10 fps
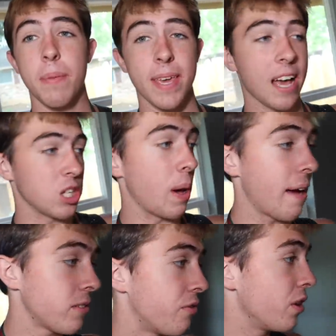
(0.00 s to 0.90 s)
But yeah, you
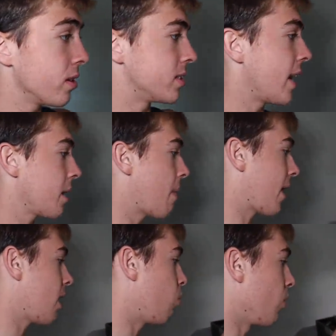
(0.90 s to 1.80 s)
have to fill this tank
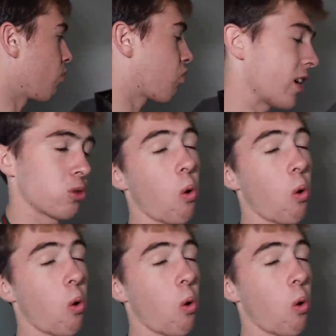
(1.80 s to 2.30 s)
back up with fresh